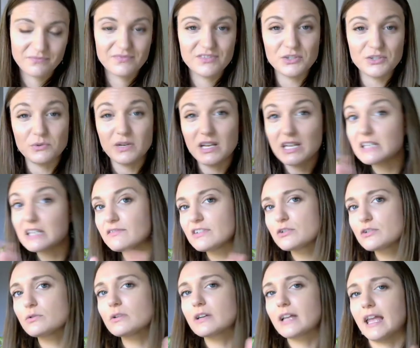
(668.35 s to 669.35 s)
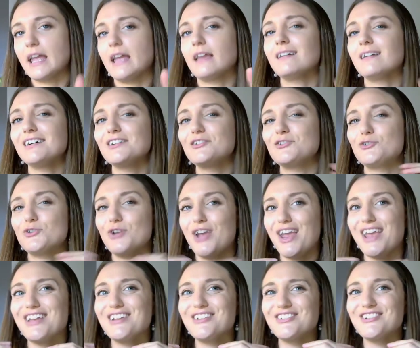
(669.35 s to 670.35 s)
So an individual cannot
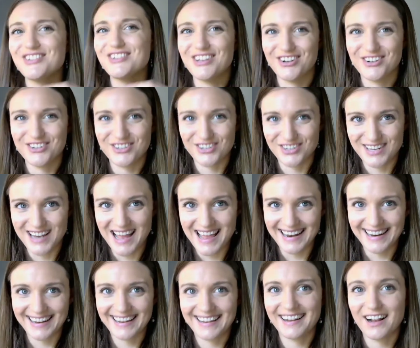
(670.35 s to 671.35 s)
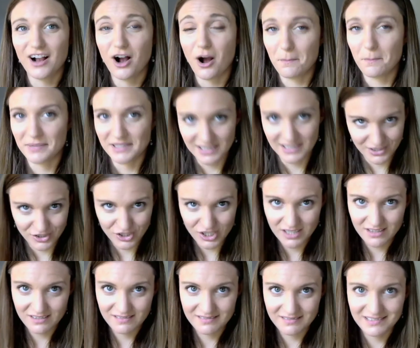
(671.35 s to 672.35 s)
change their genetic
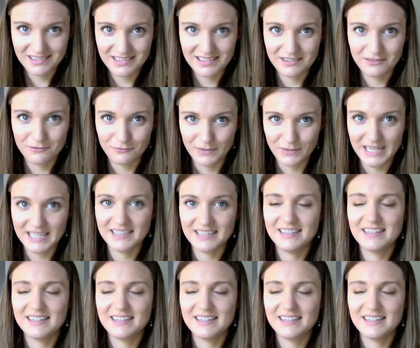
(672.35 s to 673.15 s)
composition, right?